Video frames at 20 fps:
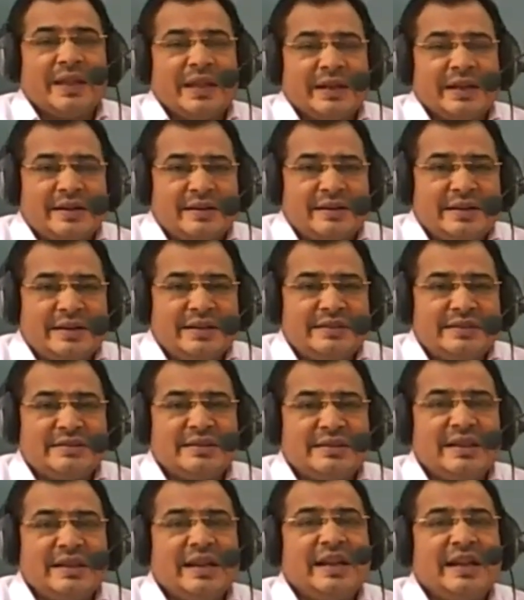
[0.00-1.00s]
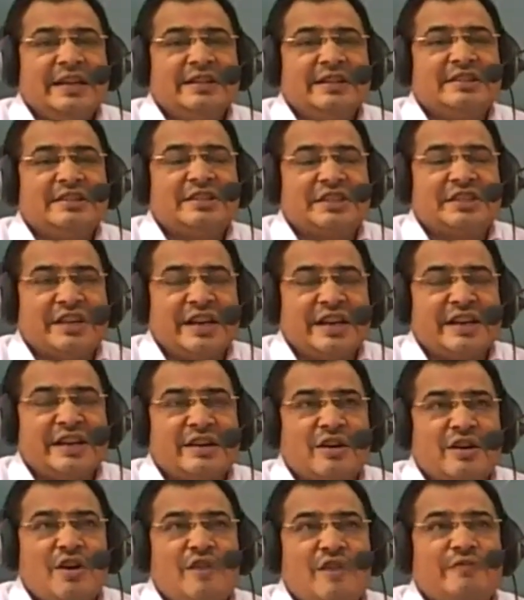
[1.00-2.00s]
increase in share
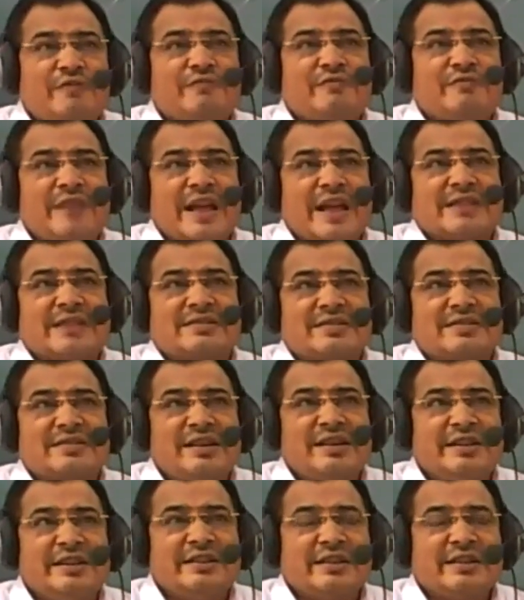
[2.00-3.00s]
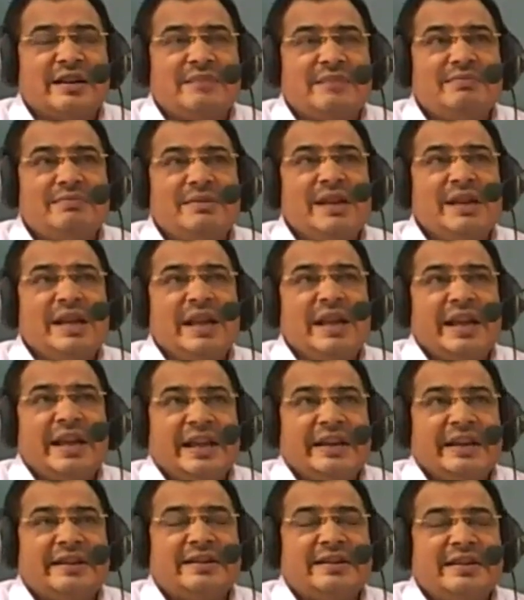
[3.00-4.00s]
of national income,
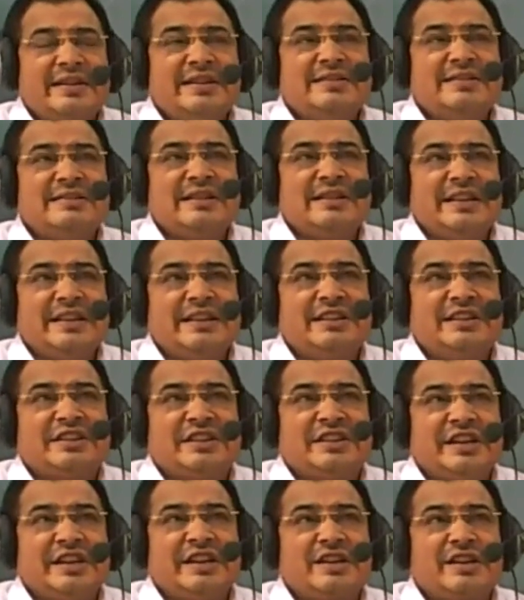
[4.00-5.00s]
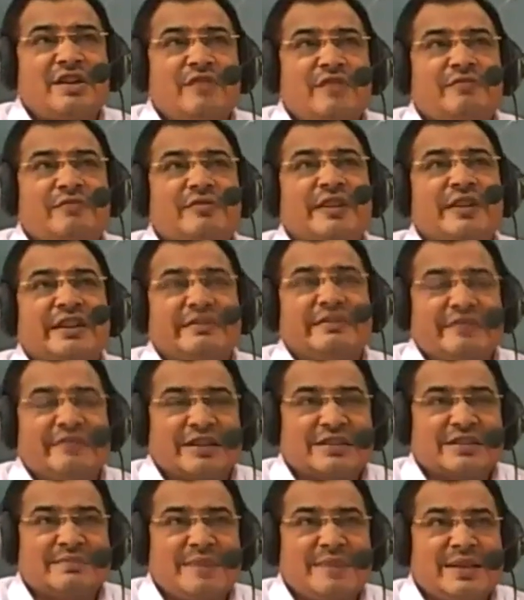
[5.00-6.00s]
increase in share of
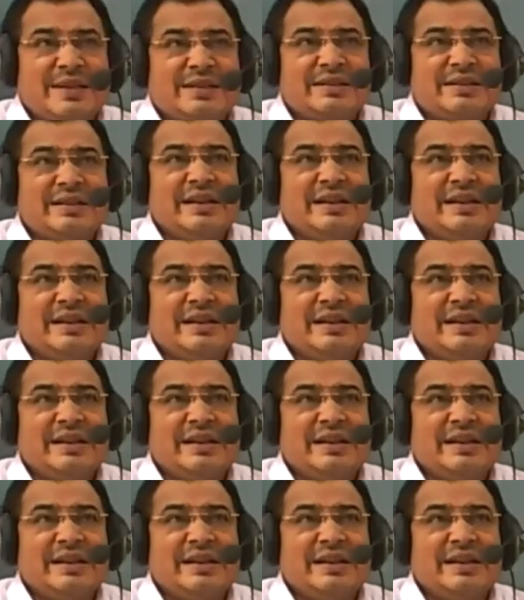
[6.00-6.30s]
investment,